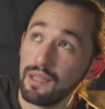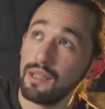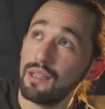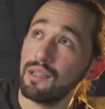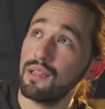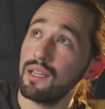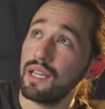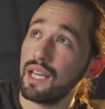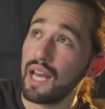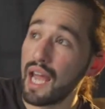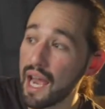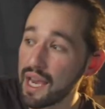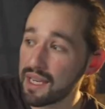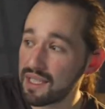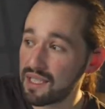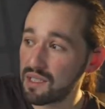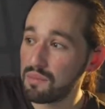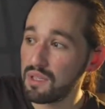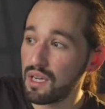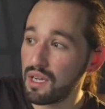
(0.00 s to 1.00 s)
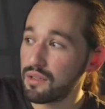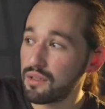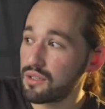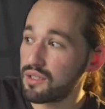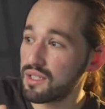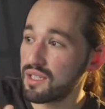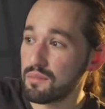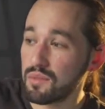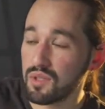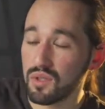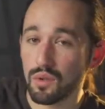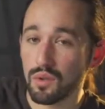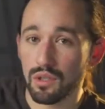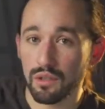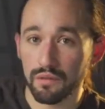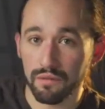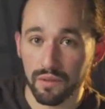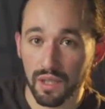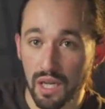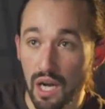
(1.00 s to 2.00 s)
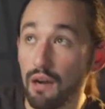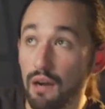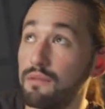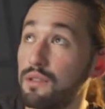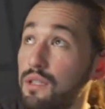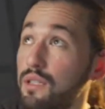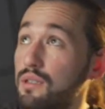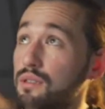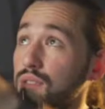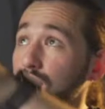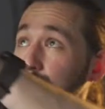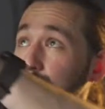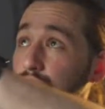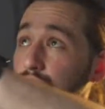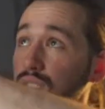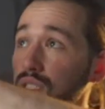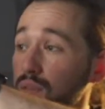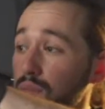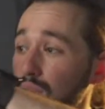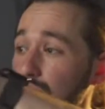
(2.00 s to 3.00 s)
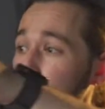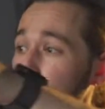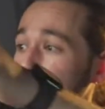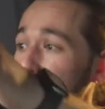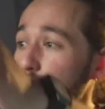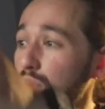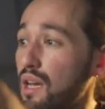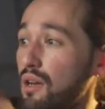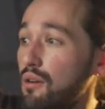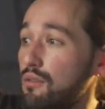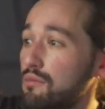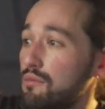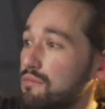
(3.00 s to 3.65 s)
It has to be under some sort of cover, literally maybe about